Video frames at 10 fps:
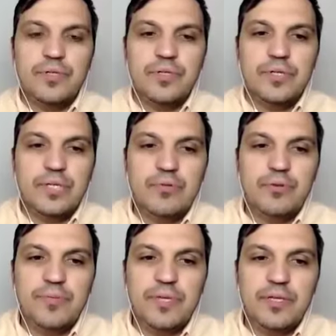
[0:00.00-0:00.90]
uh, it
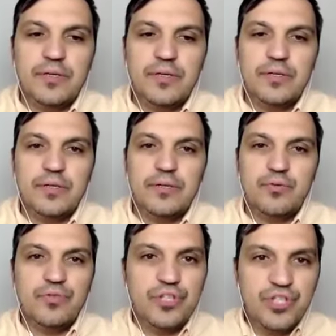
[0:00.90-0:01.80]
will be uh,
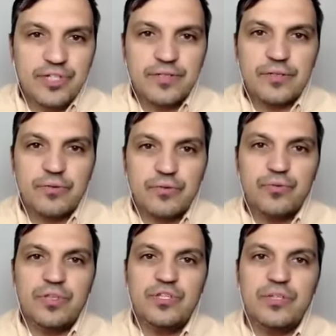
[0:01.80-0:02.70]
two digits,
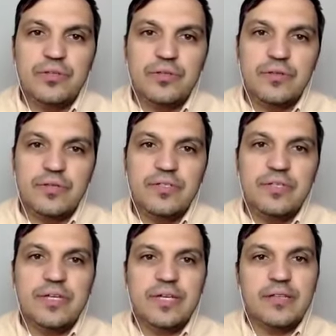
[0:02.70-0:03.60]
two digit uh,
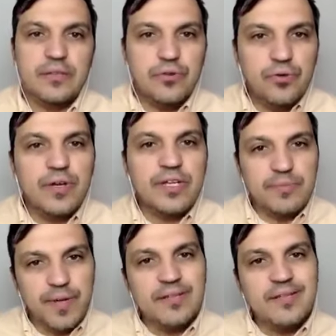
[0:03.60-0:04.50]
this year, and you
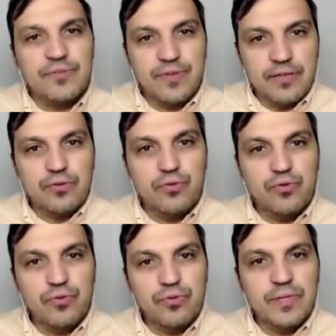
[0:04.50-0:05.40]
expect the trend to,